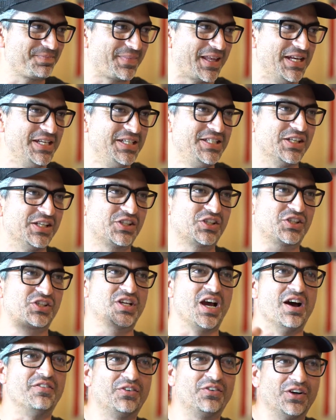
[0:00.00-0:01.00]

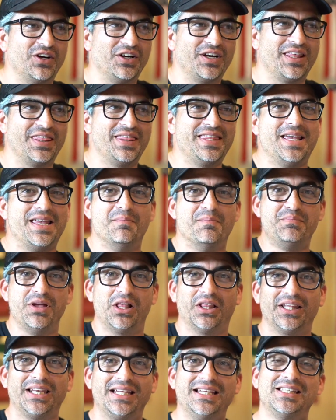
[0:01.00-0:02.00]
discovered the
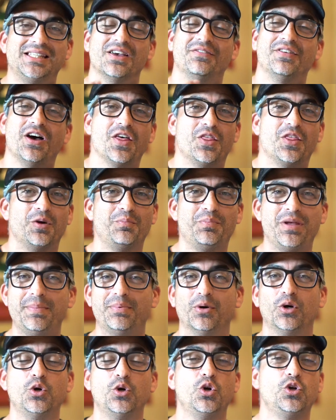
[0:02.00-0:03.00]
abilities of other people
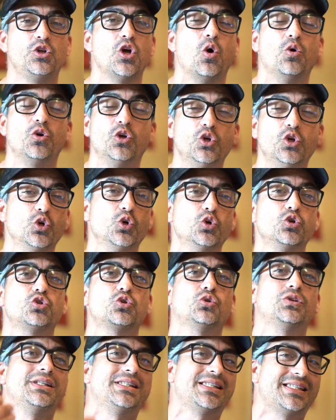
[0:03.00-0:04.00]
who don't
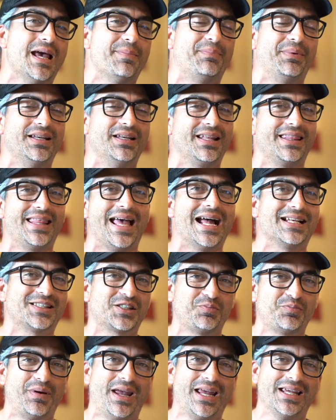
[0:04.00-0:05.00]
usually step into that
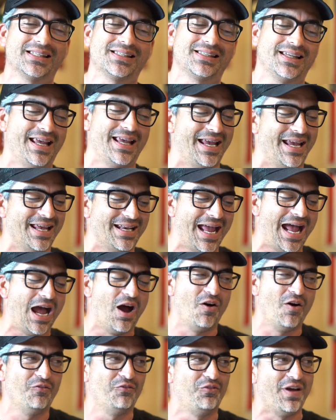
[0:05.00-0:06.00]
space, and
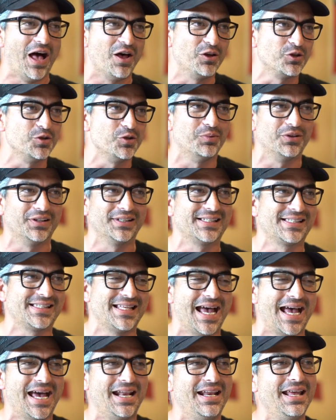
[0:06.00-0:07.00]
how valuable is
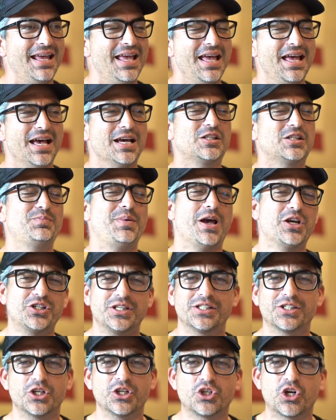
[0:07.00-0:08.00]
that, especially as
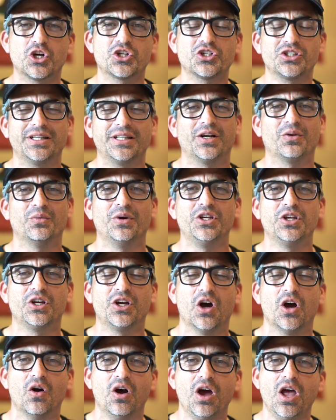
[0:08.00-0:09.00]
a church leader, when you go,